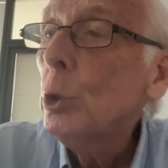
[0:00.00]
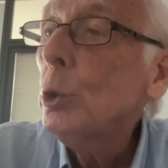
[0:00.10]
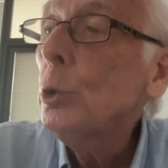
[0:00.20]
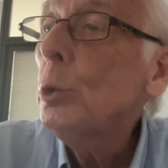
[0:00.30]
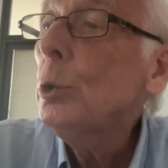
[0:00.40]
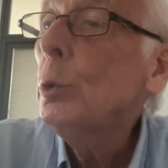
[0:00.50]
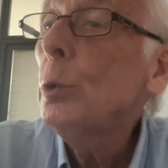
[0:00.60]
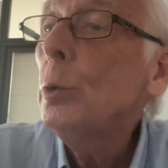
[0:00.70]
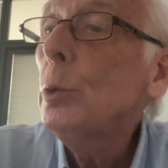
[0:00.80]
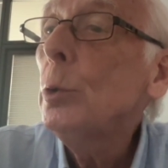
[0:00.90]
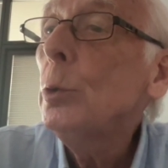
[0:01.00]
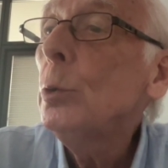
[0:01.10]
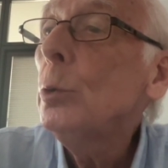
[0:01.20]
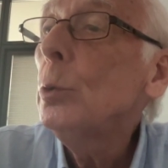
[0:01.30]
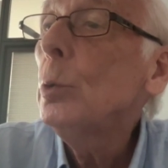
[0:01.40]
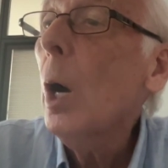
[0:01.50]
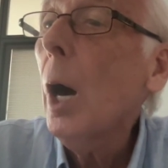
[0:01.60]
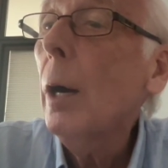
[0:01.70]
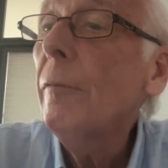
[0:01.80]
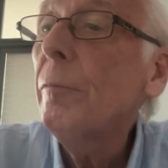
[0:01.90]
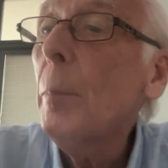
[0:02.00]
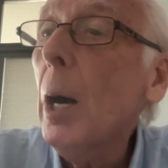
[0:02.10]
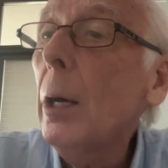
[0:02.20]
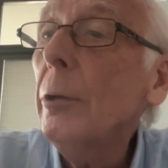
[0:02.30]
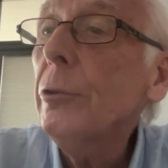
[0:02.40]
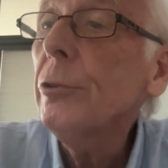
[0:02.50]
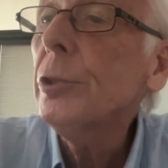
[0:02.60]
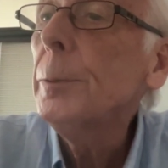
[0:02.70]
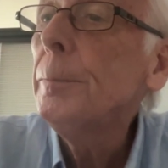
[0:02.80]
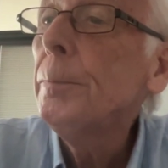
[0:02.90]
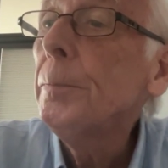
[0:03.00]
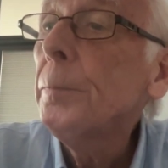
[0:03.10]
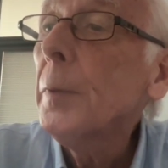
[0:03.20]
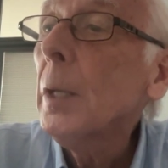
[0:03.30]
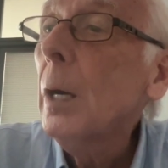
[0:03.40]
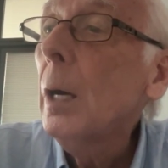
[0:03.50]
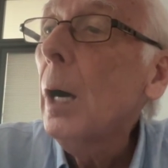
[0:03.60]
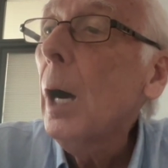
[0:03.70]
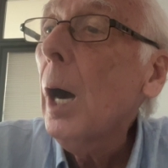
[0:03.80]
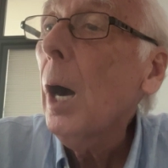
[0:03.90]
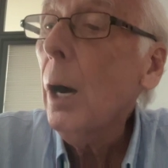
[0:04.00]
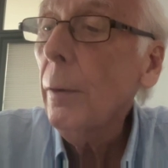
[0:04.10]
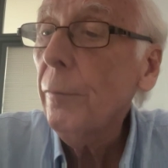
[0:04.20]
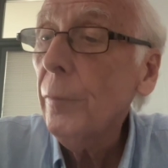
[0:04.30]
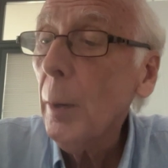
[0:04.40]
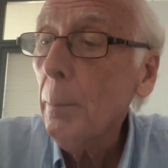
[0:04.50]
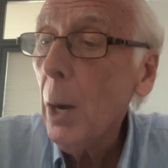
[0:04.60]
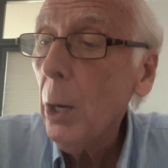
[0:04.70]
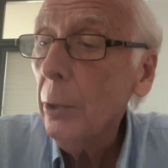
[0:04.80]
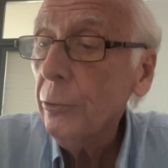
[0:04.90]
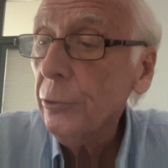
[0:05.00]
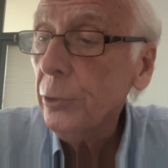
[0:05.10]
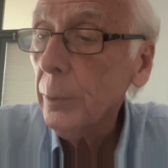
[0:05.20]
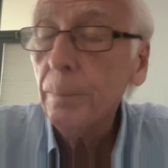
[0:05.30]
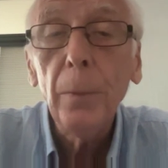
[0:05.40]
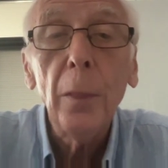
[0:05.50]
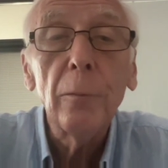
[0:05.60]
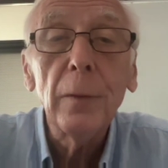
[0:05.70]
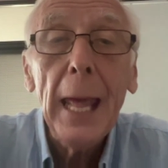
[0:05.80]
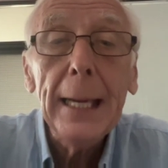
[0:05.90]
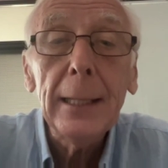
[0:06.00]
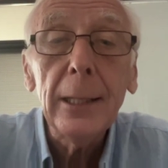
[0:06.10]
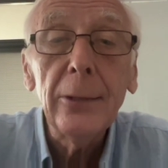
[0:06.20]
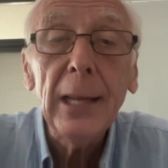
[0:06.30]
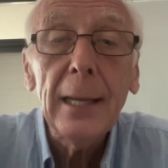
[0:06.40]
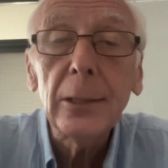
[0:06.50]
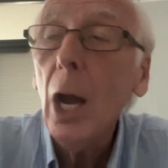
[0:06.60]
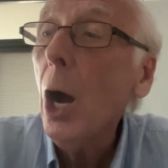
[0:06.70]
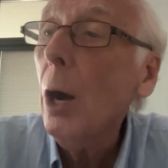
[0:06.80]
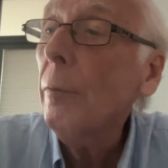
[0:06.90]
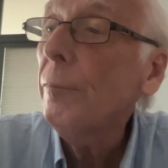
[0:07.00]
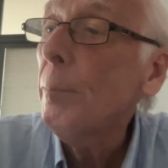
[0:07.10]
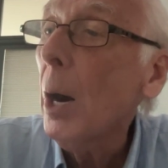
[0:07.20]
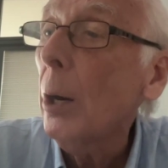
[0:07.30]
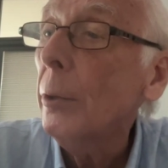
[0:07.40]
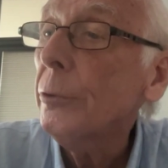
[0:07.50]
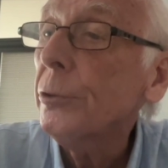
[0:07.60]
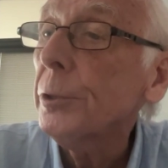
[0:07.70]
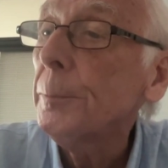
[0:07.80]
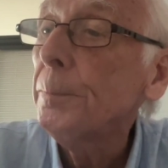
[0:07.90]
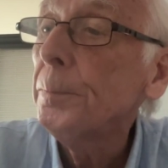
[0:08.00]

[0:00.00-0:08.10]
do, do, do, do, do. Half mast. Half mast. The flag is at half mast.